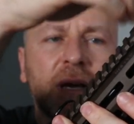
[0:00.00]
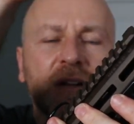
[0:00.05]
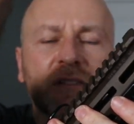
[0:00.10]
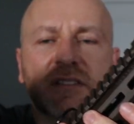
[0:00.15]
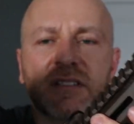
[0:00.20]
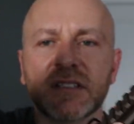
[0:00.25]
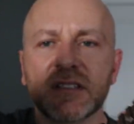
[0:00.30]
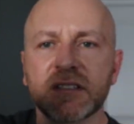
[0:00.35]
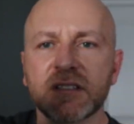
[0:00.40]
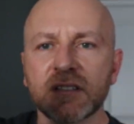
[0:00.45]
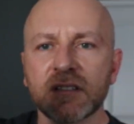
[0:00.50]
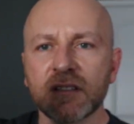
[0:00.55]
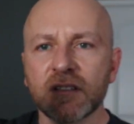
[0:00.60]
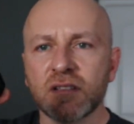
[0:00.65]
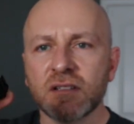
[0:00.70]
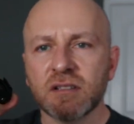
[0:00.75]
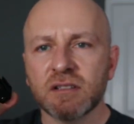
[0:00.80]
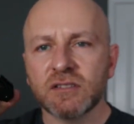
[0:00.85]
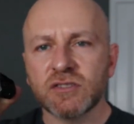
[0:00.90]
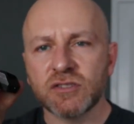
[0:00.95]
mount it
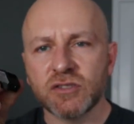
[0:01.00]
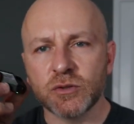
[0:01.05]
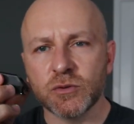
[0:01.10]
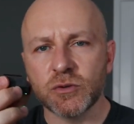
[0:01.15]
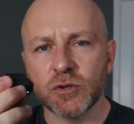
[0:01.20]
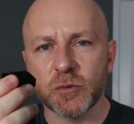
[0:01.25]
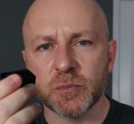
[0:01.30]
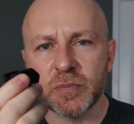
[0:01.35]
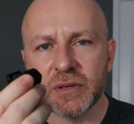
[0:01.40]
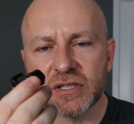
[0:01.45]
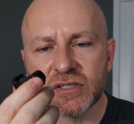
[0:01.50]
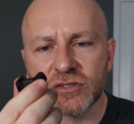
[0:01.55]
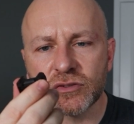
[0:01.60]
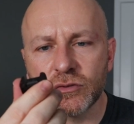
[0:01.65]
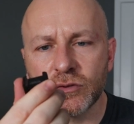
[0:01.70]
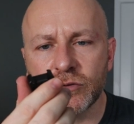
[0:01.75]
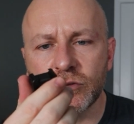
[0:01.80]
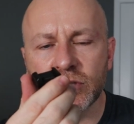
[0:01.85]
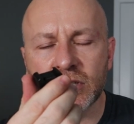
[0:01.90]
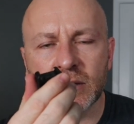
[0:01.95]
to your
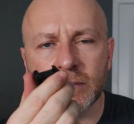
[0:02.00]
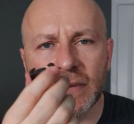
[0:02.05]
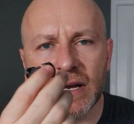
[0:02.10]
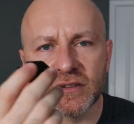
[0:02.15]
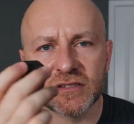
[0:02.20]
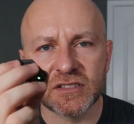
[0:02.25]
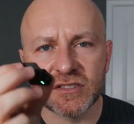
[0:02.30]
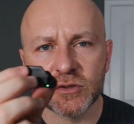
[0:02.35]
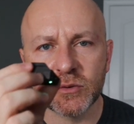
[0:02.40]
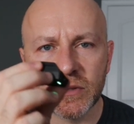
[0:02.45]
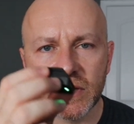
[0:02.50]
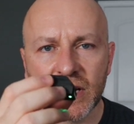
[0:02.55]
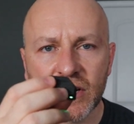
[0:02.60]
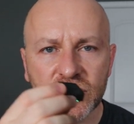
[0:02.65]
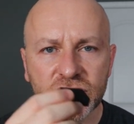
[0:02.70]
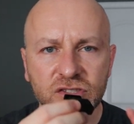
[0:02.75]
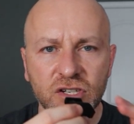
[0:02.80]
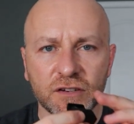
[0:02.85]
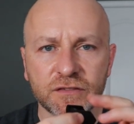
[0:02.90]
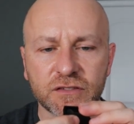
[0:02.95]
pistol, you can mount it to an
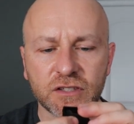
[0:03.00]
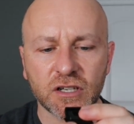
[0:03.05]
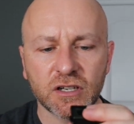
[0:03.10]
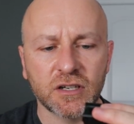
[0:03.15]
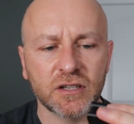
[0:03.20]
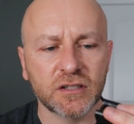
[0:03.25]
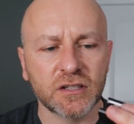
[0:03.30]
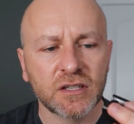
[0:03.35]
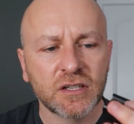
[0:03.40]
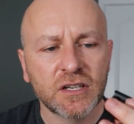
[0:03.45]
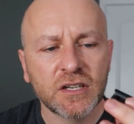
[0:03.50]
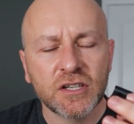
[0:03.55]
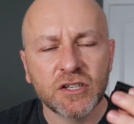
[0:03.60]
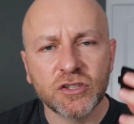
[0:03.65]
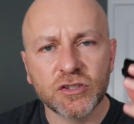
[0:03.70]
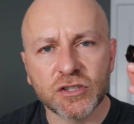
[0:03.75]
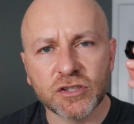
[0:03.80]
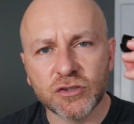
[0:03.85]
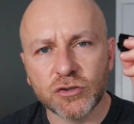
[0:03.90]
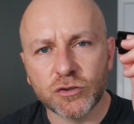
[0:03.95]
airsoft gun,
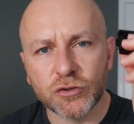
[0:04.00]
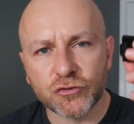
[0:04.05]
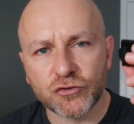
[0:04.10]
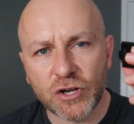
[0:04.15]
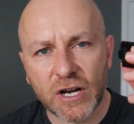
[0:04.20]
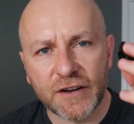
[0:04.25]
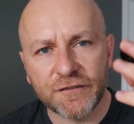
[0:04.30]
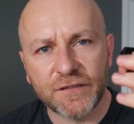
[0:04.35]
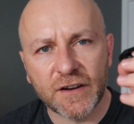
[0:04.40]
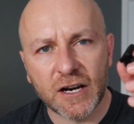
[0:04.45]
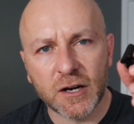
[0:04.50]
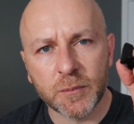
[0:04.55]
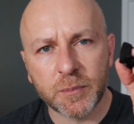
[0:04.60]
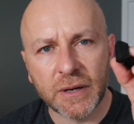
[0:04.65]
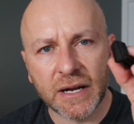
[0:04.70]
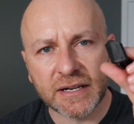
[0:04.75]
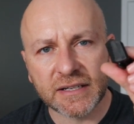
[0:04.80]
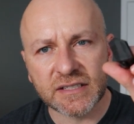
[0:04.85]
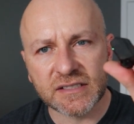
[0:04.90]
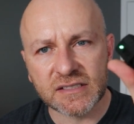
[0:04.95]
you can do your dry fire
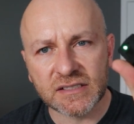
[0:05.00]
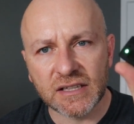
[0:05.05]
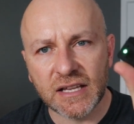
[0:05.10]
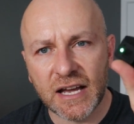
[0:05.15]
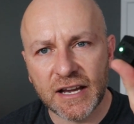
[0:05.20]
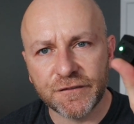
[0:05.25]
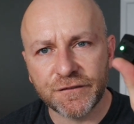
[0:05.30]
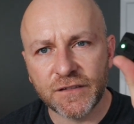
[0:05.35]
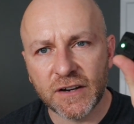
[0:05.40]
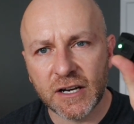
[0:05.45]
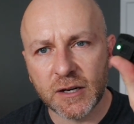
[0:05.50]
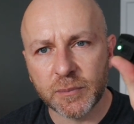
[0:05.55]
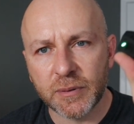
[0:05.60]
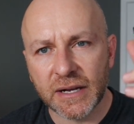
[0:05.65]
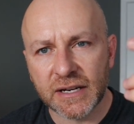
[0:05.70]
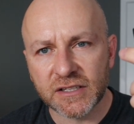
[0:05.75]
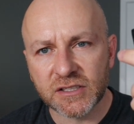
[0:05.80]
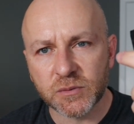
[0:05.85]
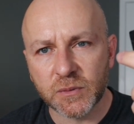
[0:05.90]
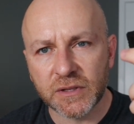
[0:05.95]
practice, live fire
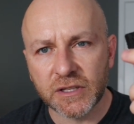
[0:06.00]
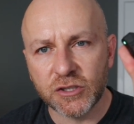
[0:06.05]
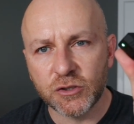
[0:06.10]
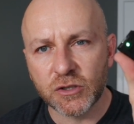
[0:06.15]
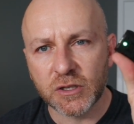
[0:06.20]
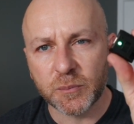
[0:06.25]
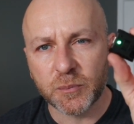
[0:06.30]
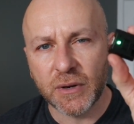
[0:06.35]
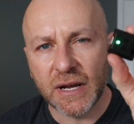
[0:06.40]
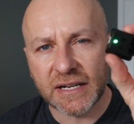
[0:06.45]
practice with it, you can